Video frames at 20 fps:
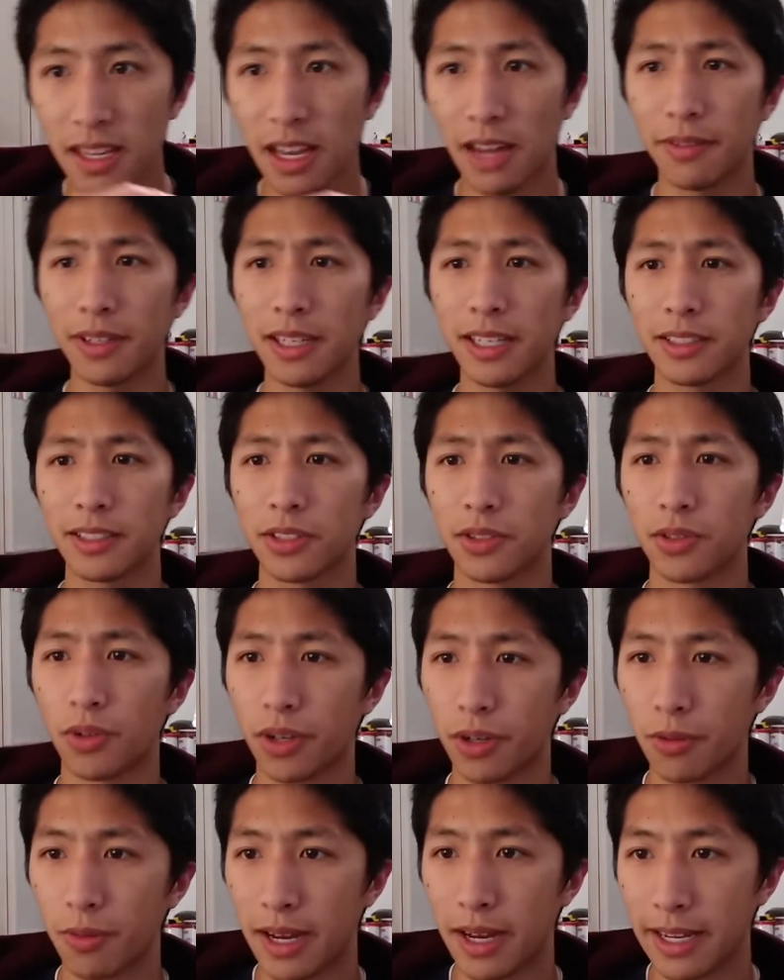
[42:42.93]
I feel like
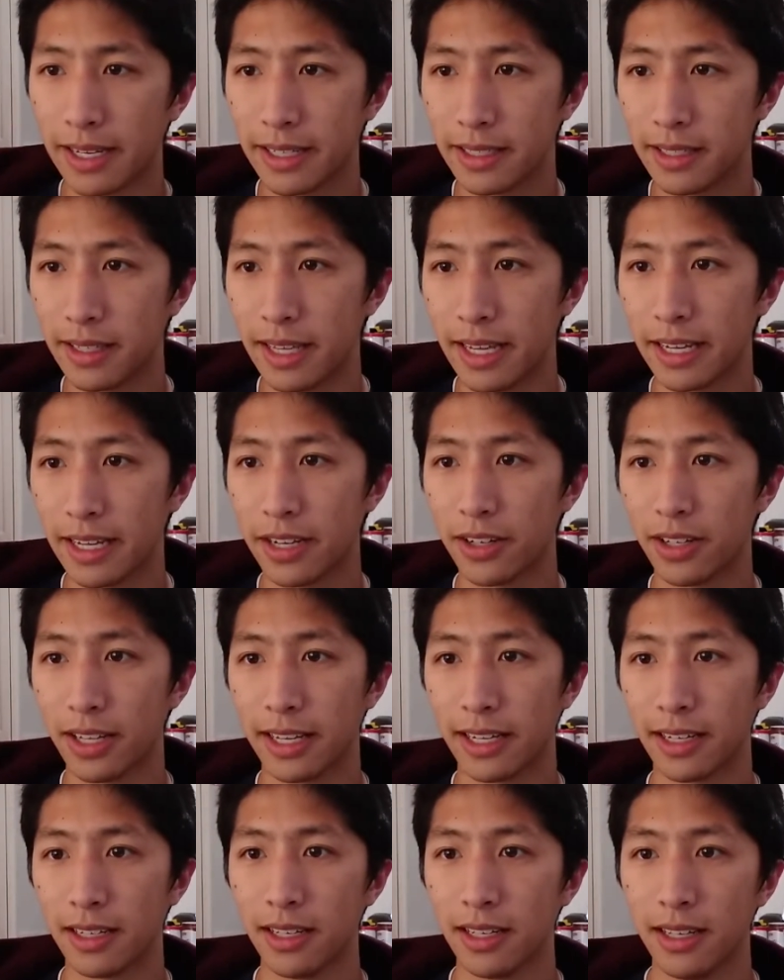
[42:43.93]
story-wise, they can
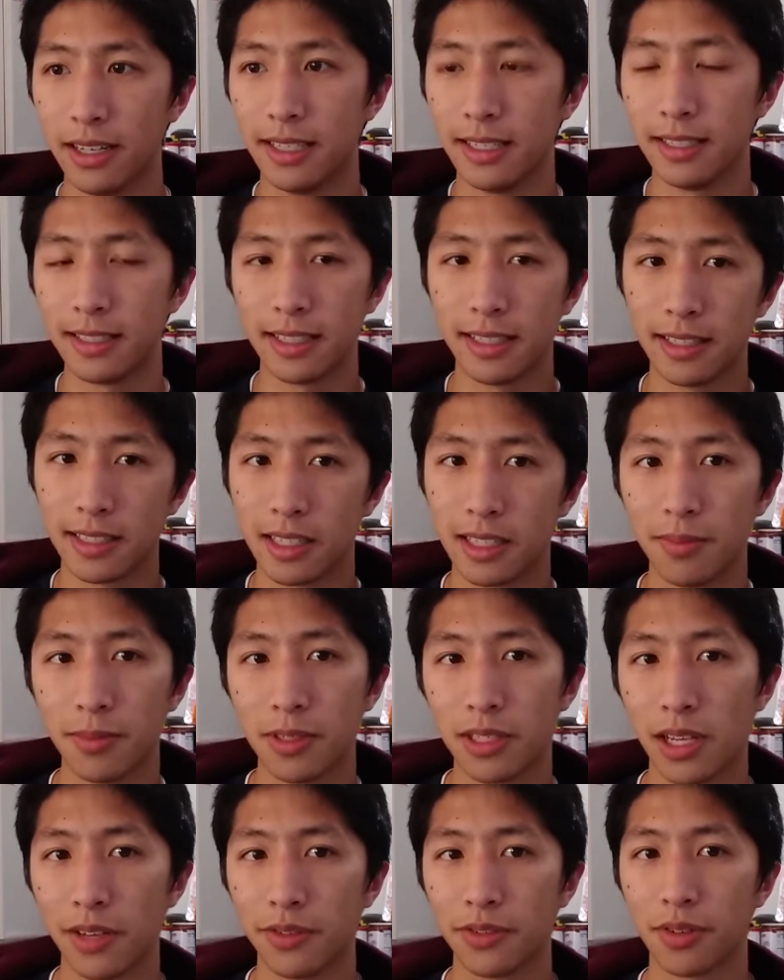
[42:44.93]
like distance
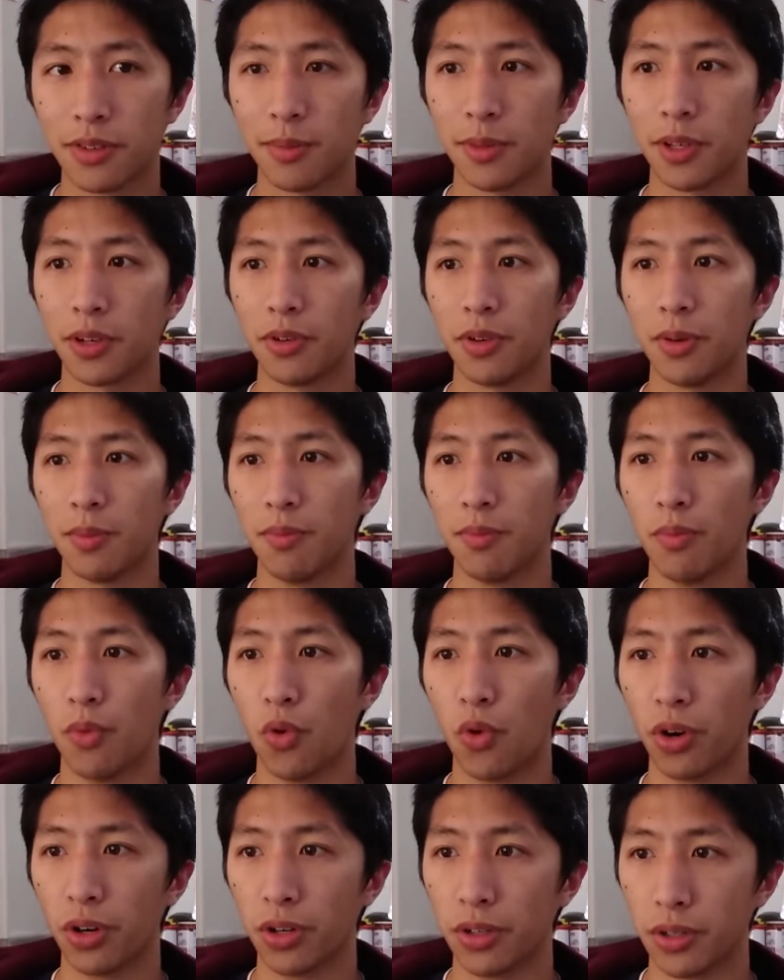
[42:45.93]
themselves from the group
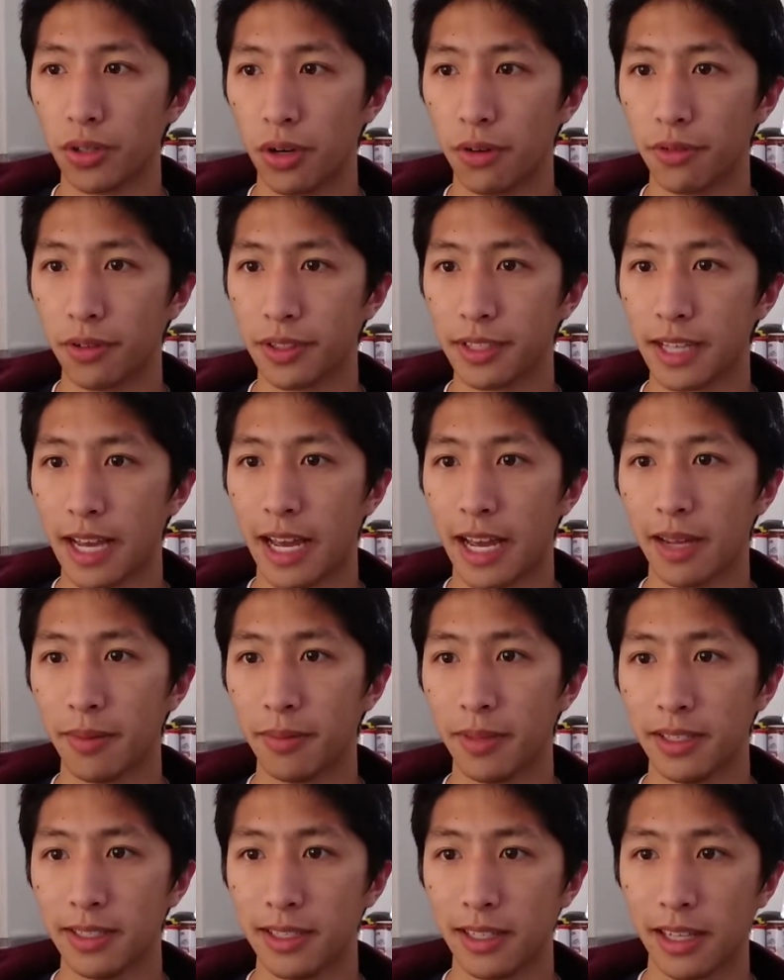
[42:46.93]
more over
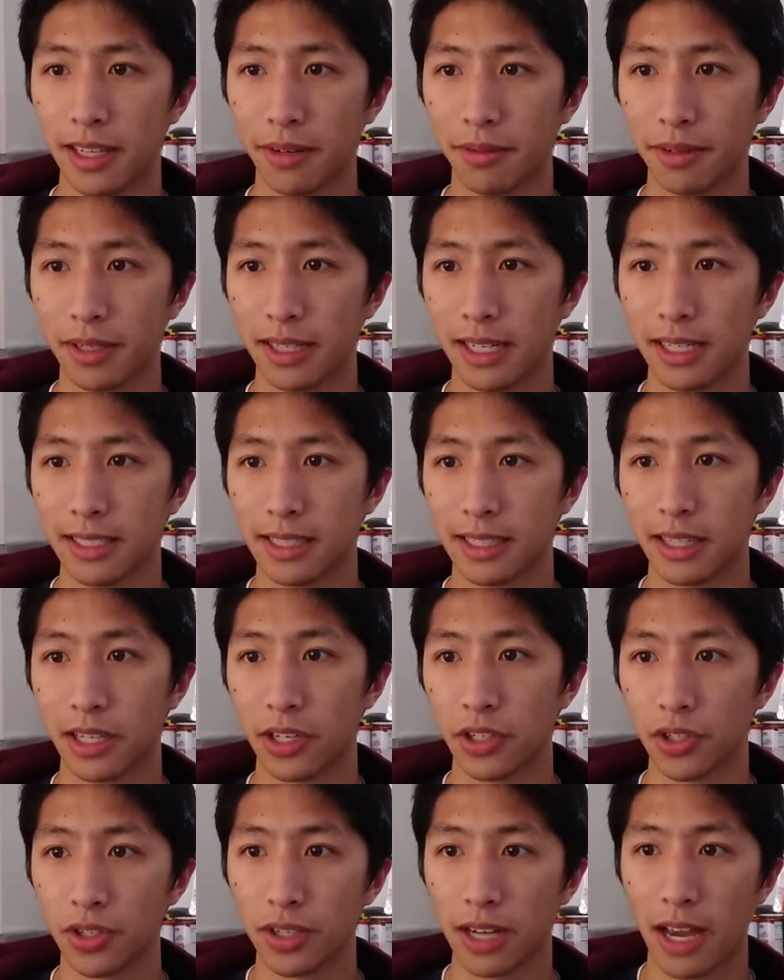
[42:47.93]
time until they realize that they
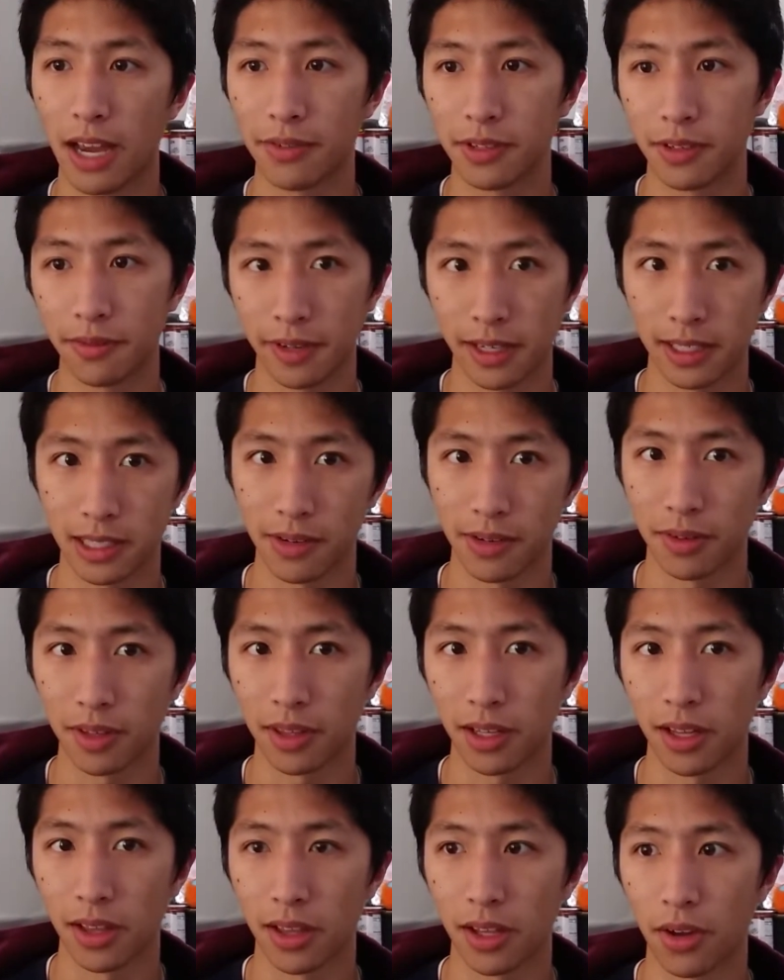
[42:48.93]
shouldn't have to face
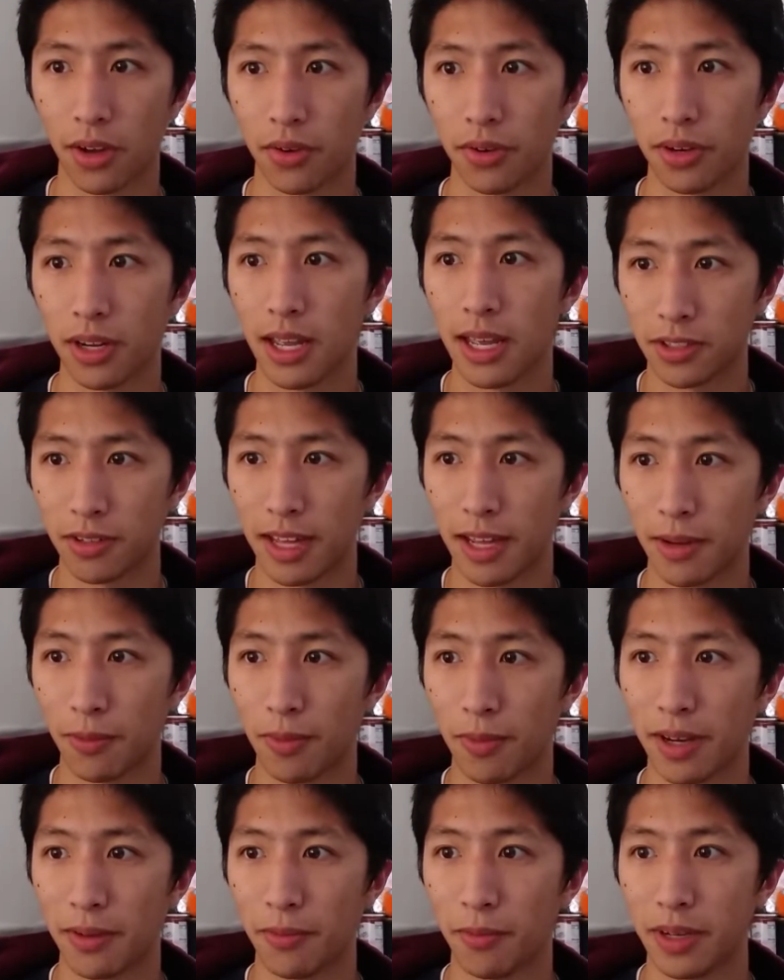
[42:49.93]
everything alone, so that
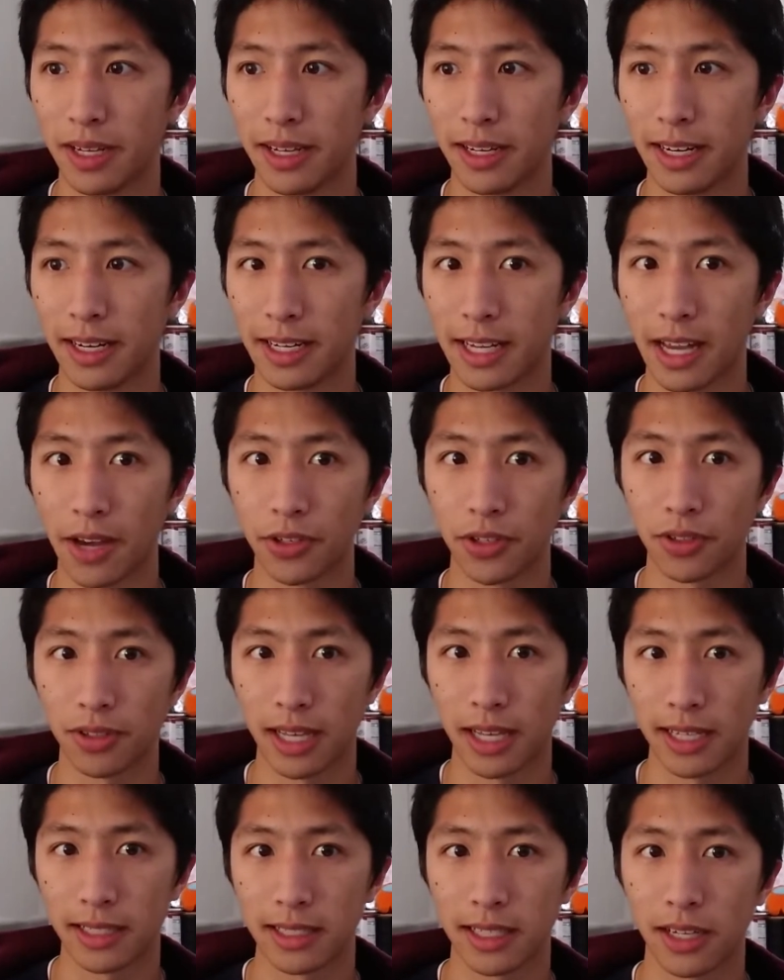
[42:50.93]
when we encounter
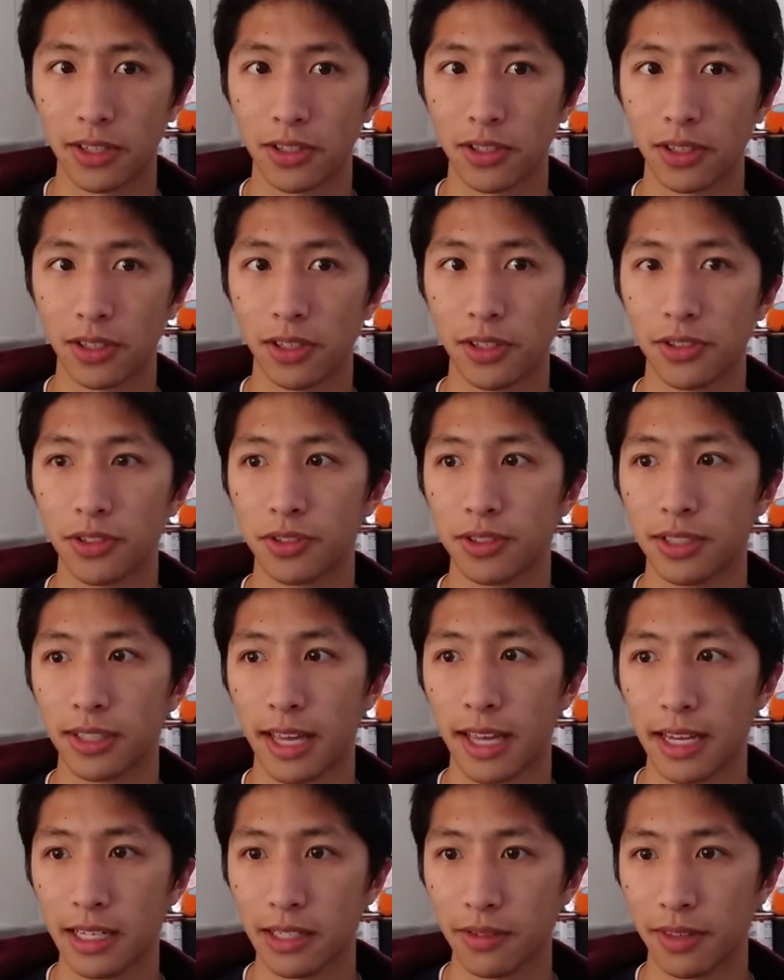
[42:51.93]
Lysander closer to
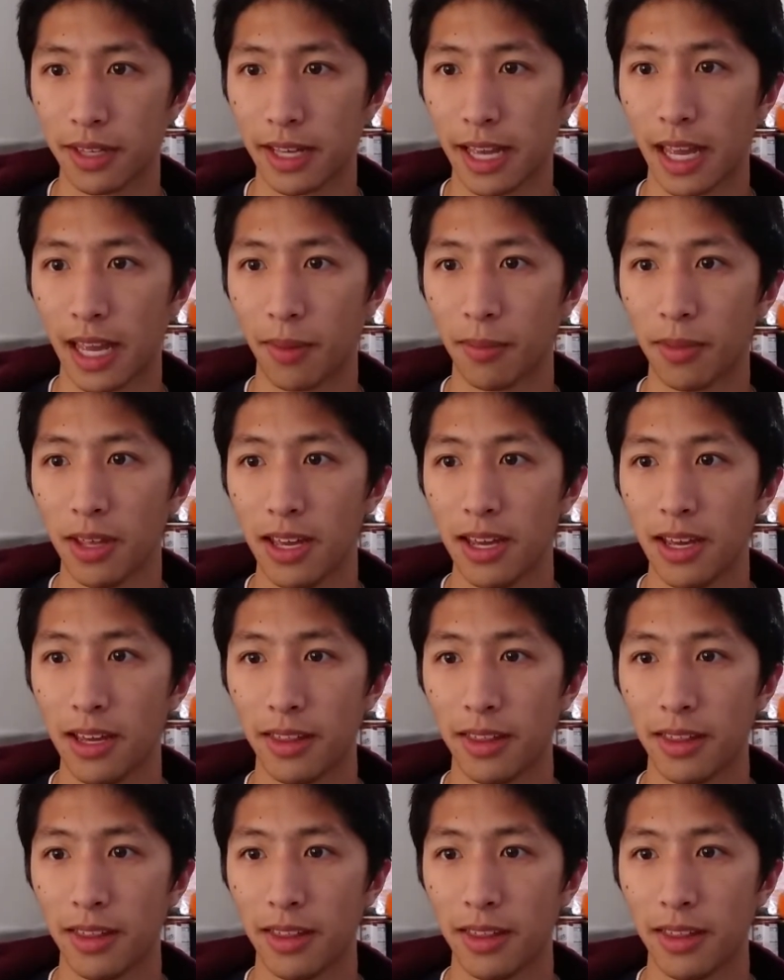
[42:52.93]
the end of the game,